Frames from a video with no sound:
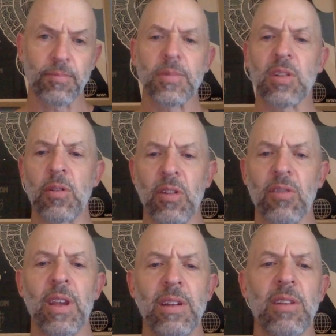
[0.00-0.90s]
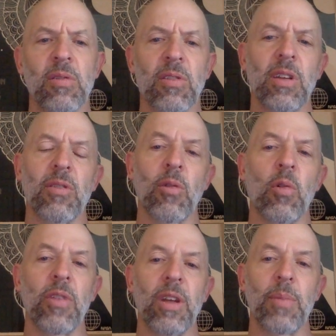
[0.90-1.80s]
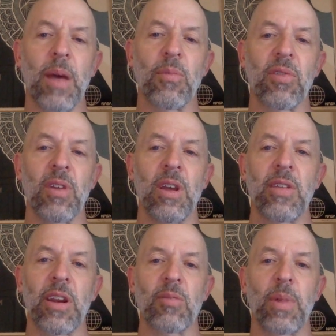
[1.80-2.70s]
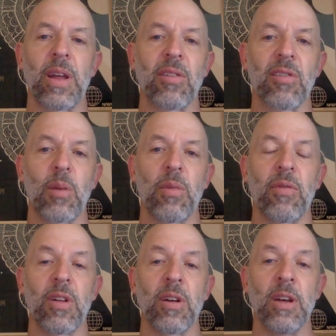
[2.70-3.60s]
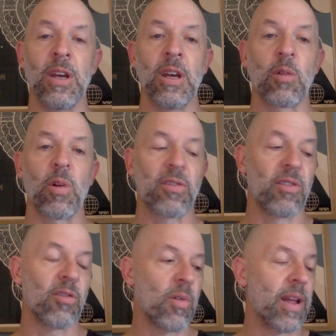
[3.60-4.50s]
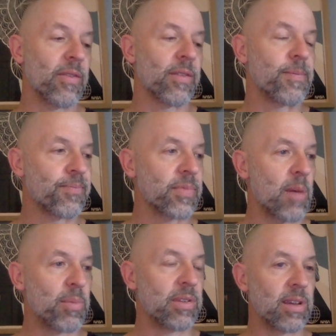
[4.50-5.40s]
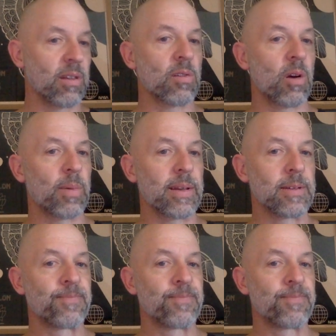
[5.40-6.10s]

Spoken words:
So just an interesting thought there, perhaps, that explains some of the questions around that particular topic.